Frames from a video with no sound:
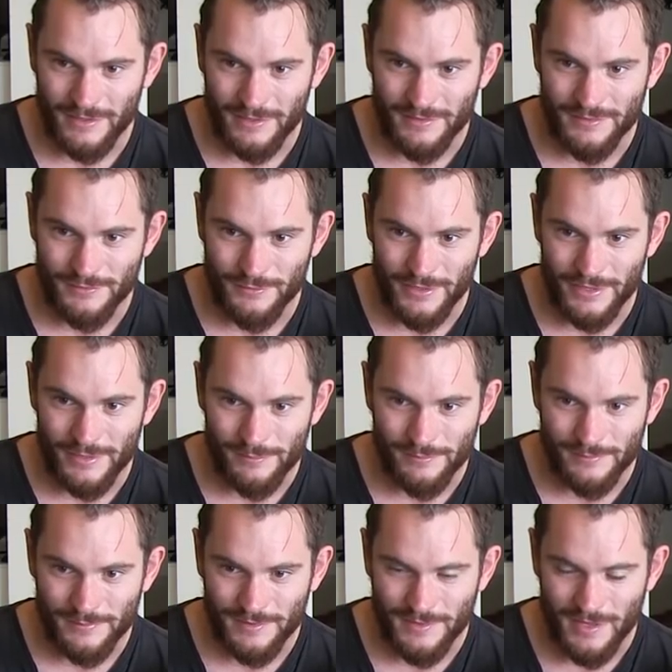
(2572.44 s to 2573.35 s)

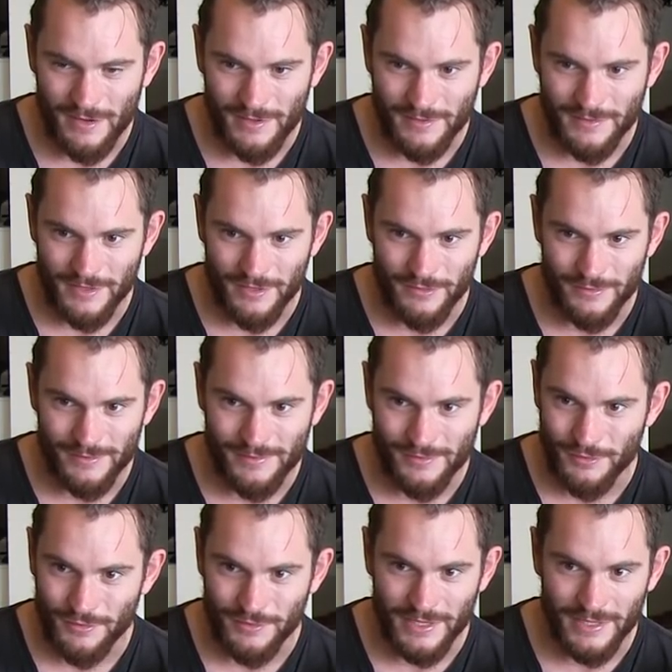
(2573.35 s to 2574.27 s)
extreme Saudi
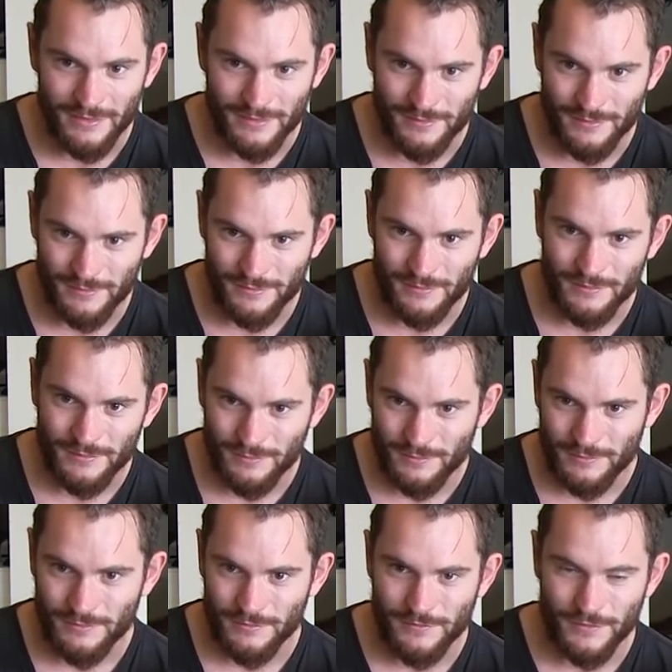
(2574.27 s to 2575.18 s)
terrorists who are then
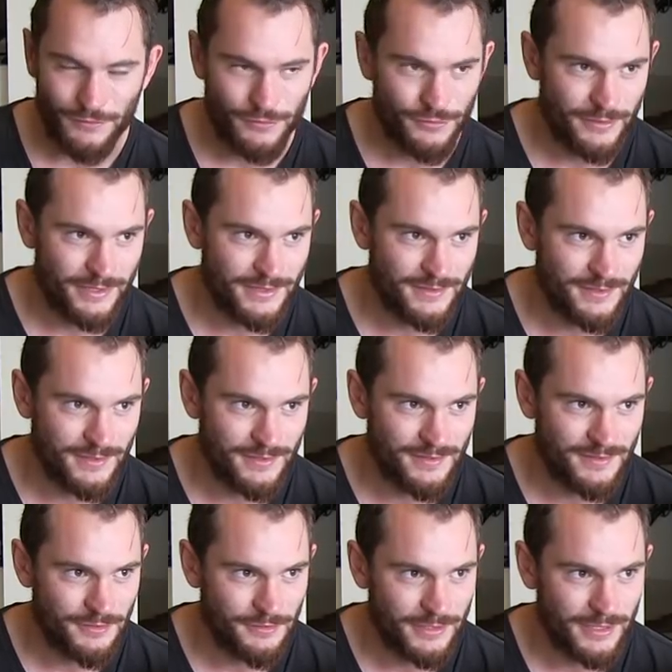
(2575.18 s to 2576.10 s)
filtering into
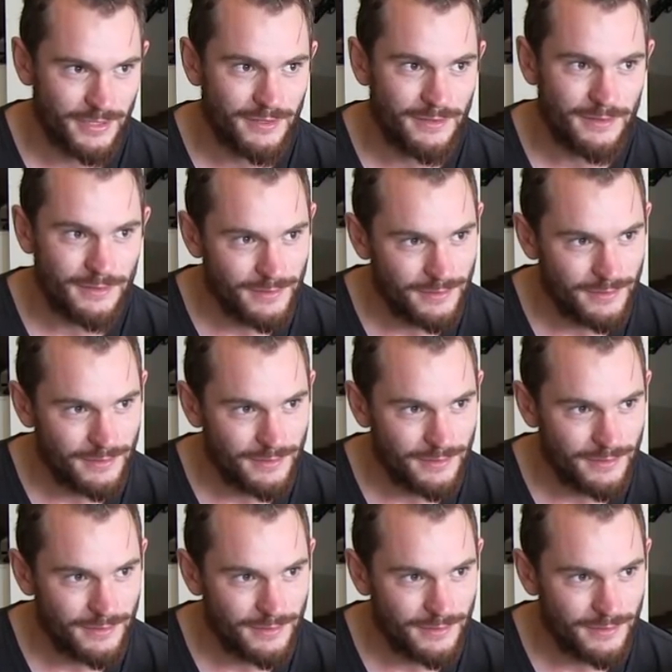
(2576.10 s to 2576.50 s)
Syria